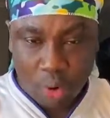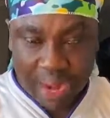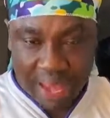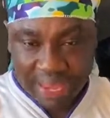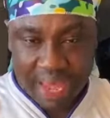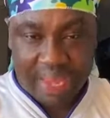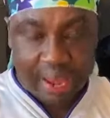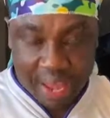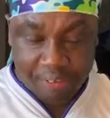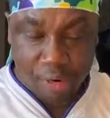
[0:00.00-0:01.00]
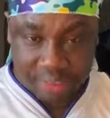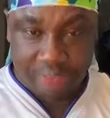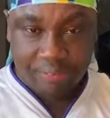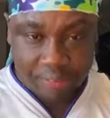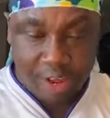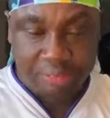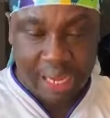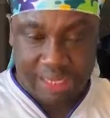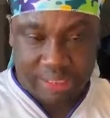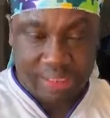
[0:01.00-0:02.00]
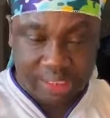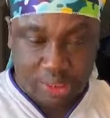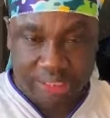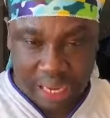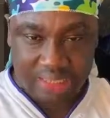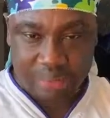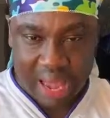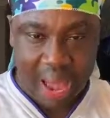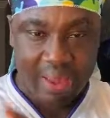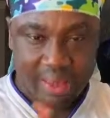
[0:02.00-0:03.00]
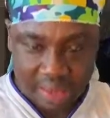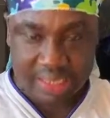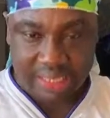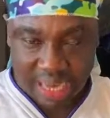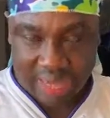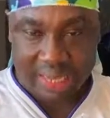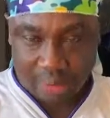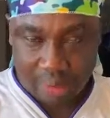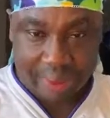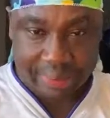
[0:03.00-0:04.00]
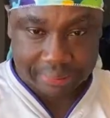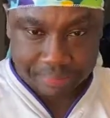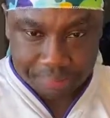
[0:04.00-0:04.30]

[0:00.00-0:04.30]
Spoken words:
Oh, like here, your FOC, free of charge. You enjoy charge, be ain't you like it? Why?